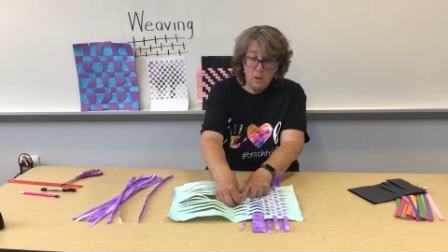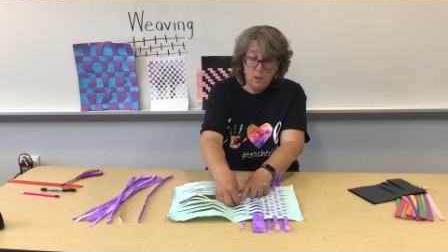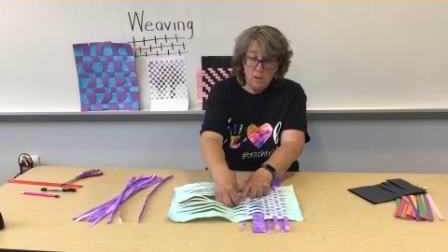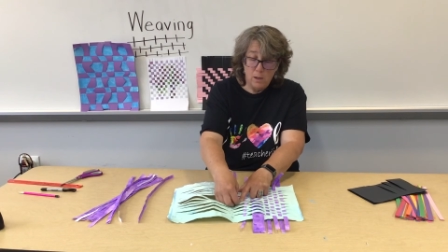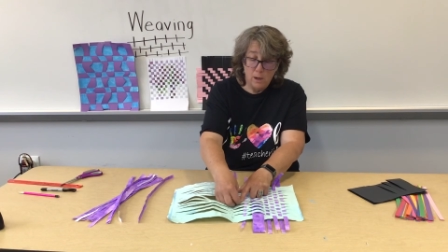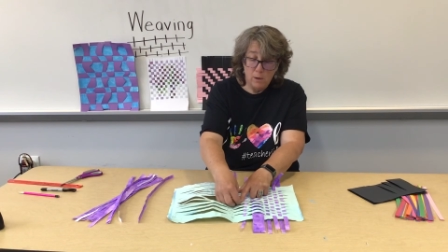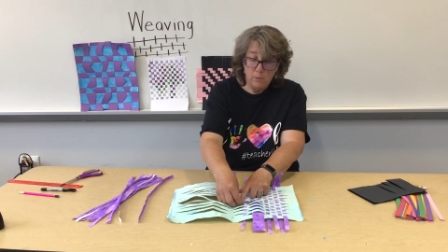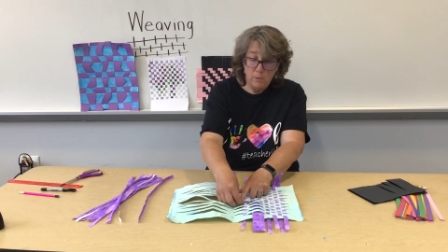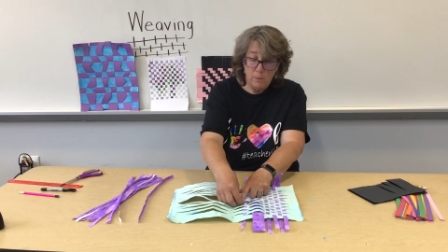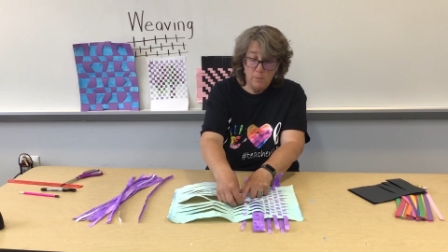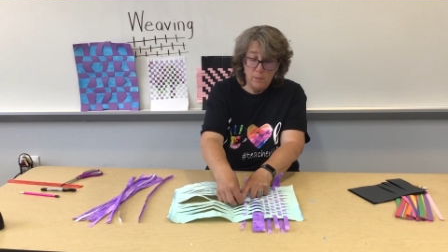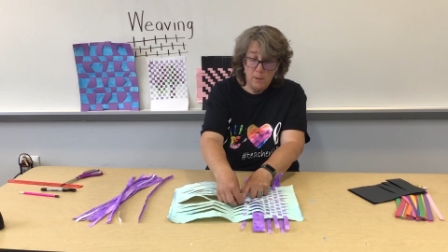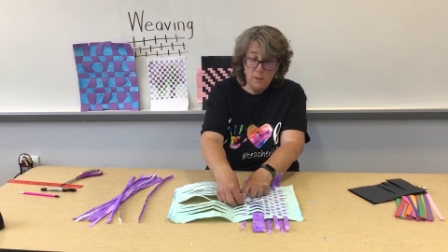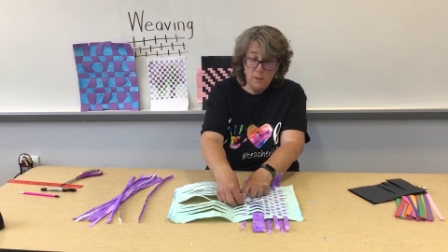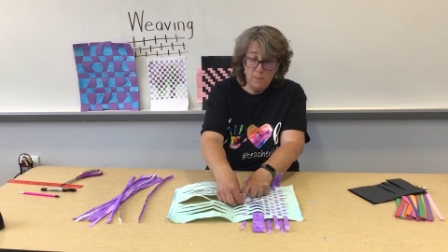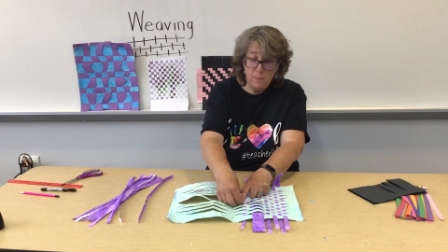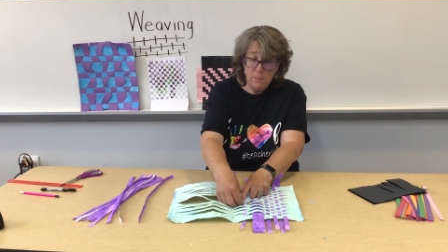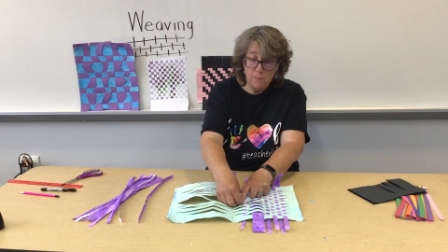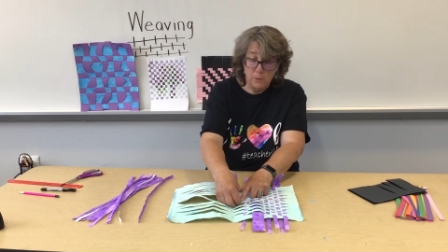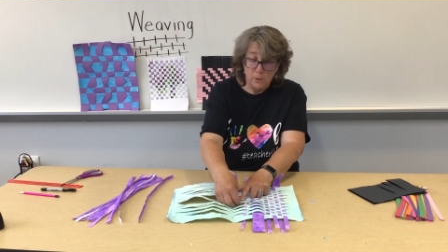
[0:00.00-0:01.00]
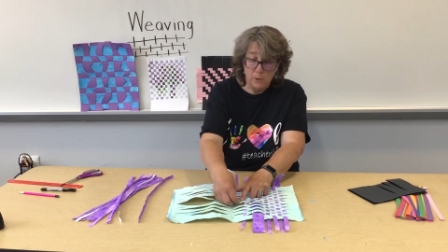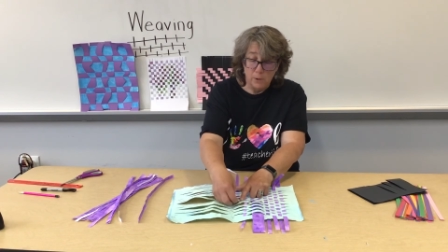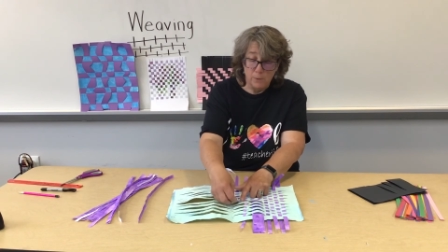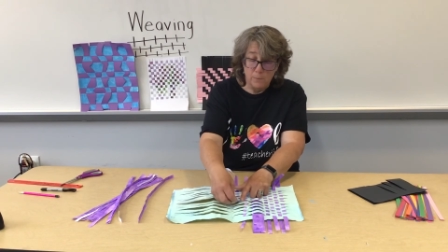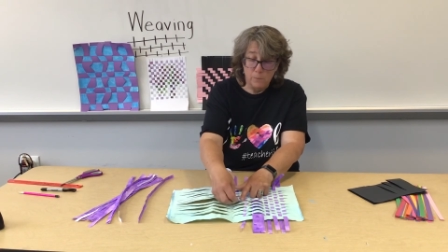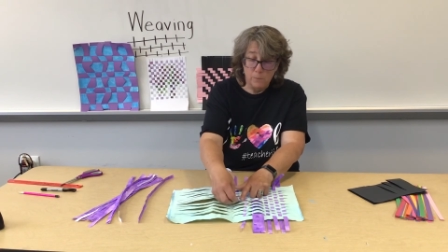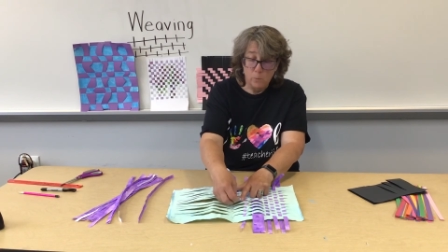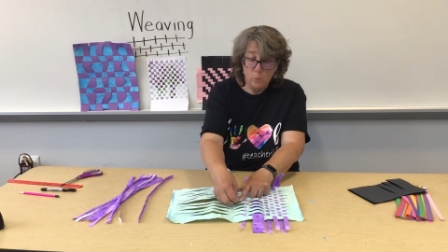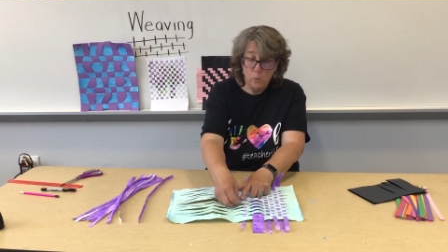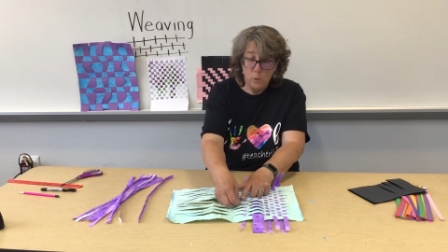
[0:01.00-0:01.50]
Now remember,
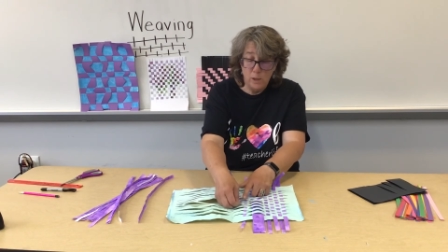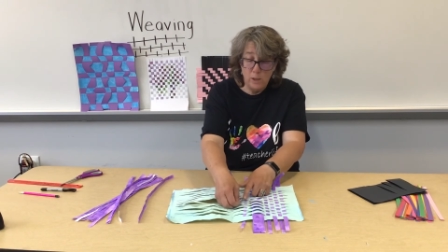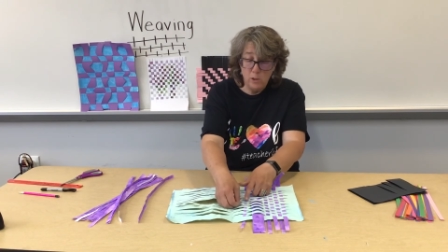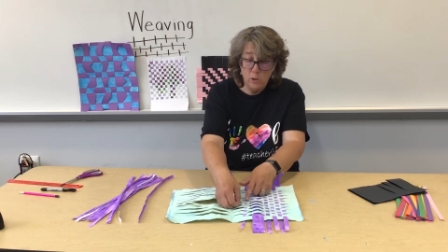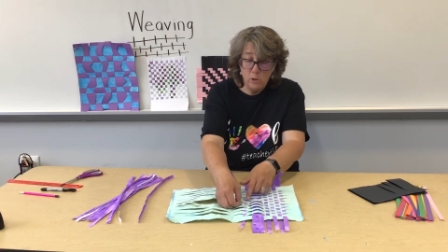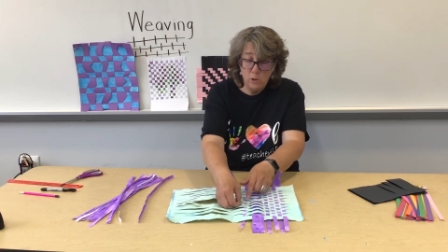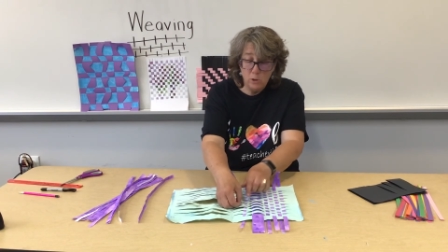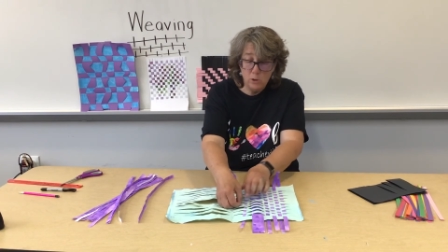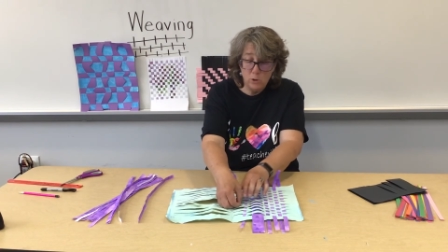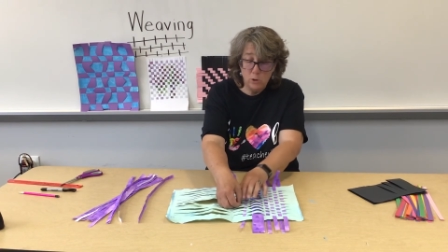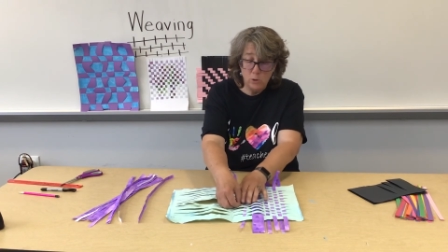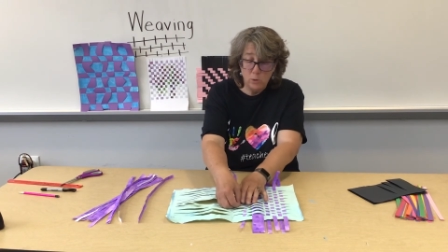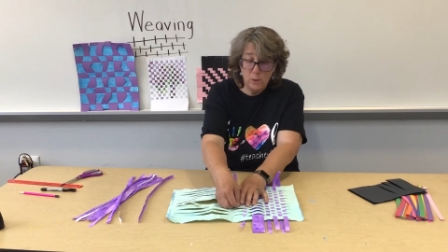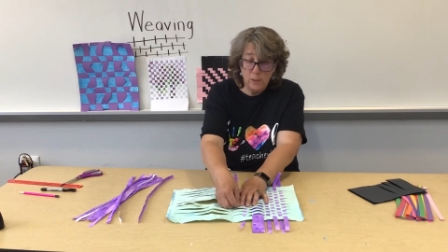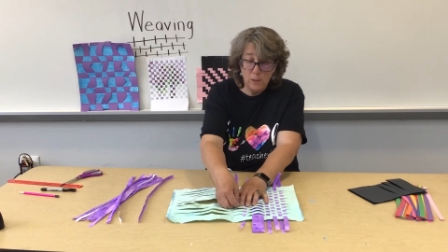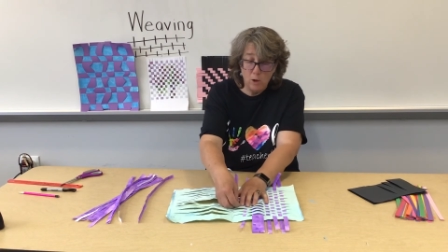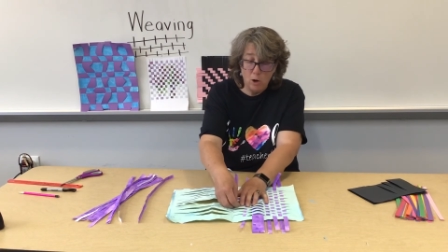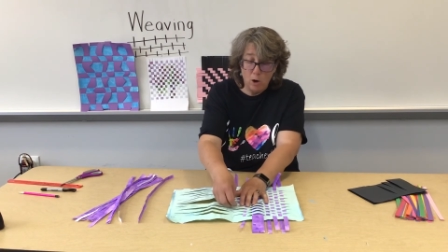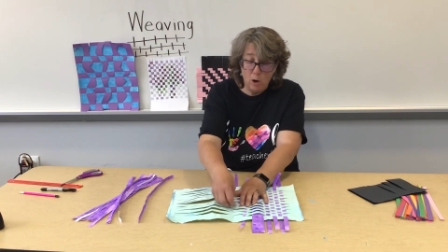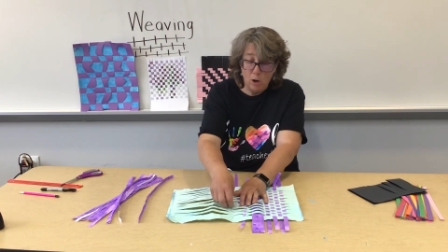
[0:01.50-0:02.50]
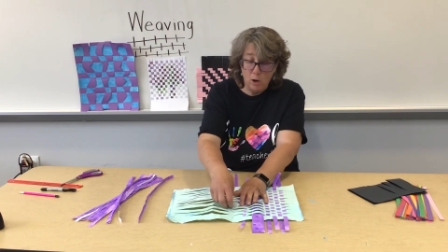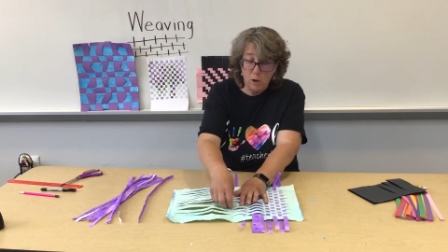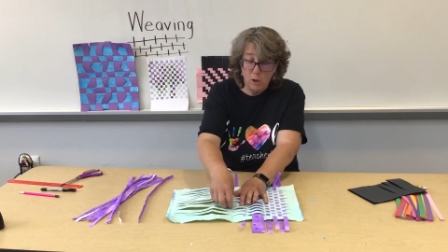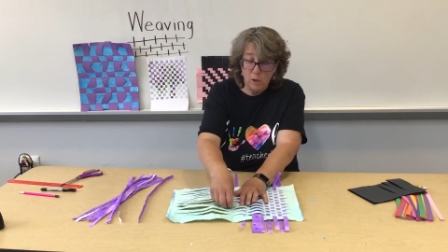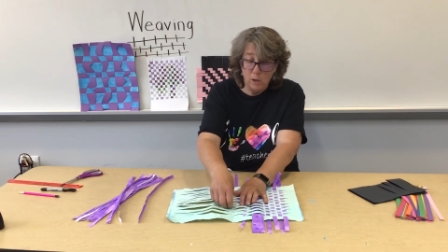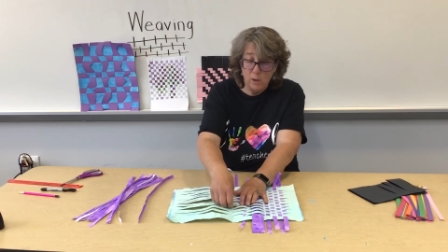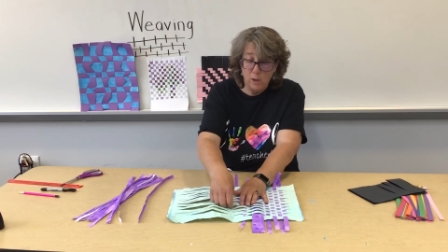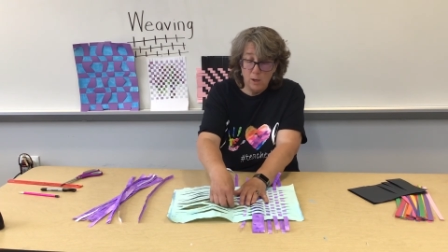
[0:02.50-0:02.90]
when you're doing art,